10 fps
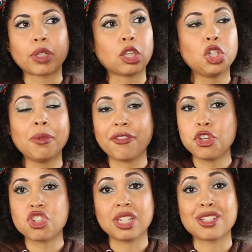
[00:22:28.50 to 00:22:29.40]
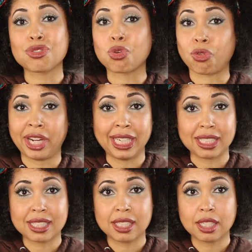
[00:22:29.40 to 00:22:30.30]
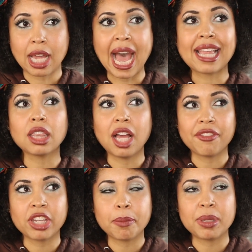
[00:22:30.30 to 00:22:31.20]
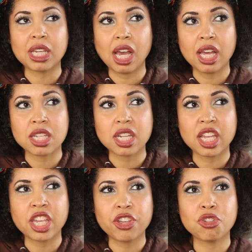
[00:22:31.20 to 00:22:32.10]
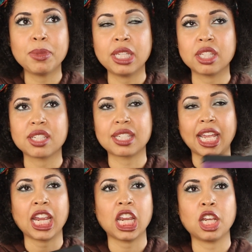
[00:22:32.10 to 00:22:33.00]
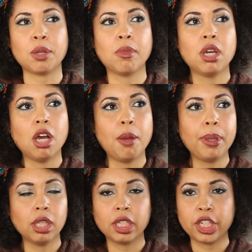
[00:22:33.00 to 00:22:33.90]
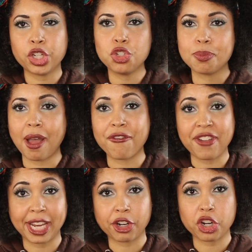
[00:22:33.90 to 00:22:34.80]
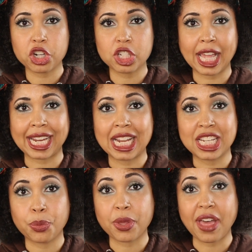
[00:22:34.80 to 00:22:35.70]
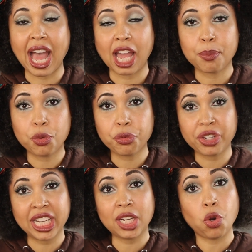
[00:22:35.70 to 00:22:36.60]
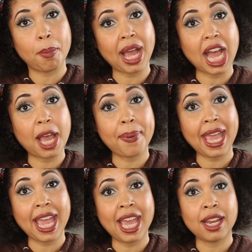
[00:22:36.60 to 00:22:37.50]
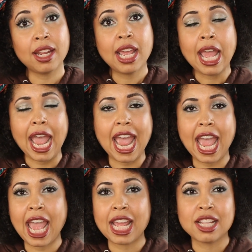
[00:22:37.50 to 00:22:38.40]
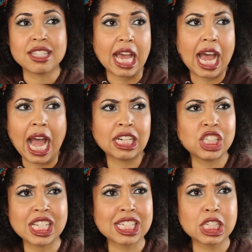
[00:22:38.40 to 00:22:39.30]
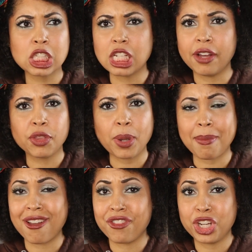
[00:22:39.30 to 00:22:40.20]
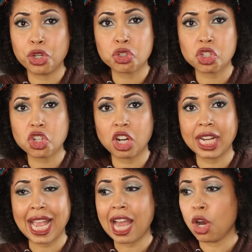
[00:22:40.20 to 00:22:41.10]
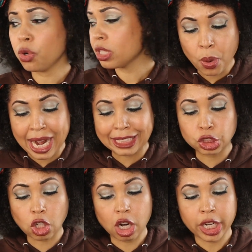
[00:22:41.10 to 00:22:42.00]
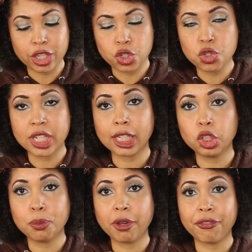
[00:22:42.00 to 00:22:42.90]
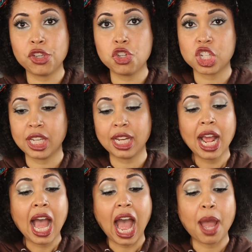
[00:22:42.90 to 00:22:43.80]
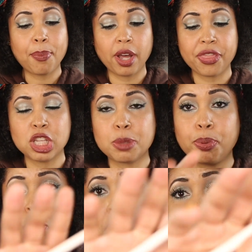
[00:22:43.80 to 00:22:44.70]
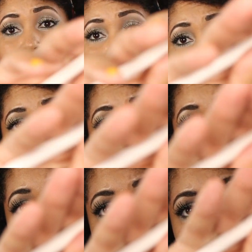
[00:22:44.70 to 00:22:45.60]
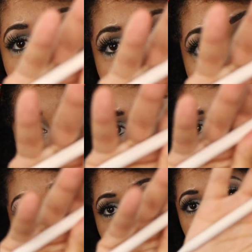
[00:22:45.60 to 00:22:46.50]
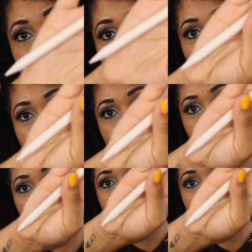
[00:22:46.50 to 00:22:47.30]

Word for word: LumaFusion is great. I love it because it gives me the same ability to use my fingers like I did with iMovie on my iPad. And I just love the way my videos are turning out. When I started using LumaFusion, I bought this bootleg Apple Pencil off of Amazon.